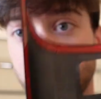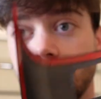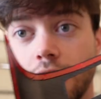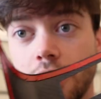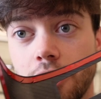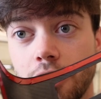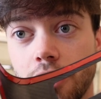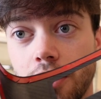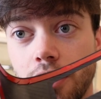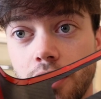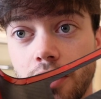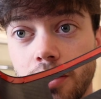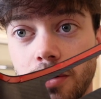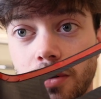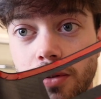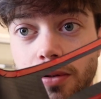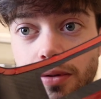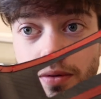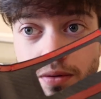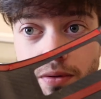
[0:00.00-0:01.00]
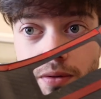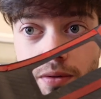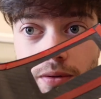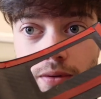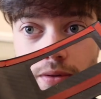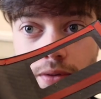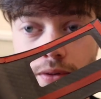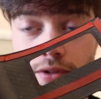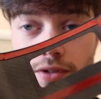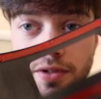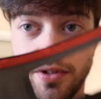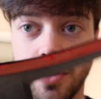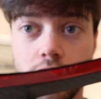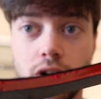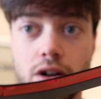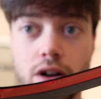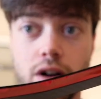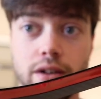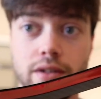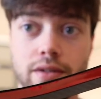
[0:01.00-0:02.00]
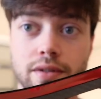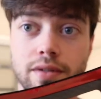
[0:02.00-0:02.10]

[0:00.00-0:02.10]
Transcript: they are all stuck on.